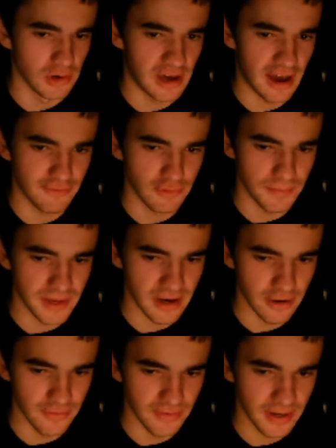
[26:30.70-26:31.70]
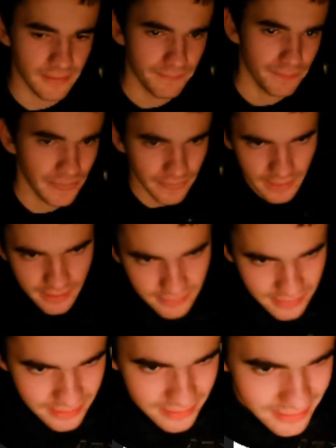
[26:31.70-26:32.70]
life would be over.
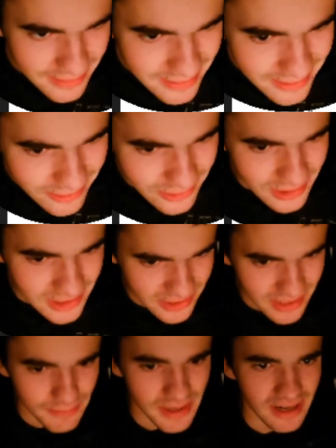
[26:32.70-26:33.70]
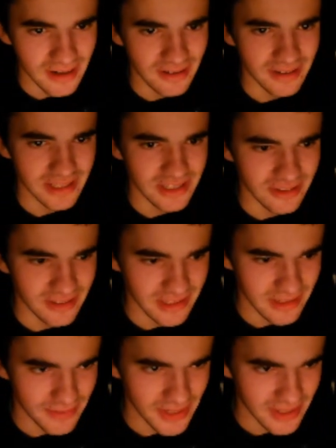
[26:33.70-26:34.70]
Or at least there'd be a high chance
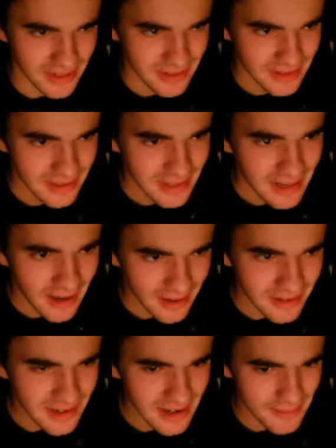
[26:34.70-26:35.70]
of it. I couldn't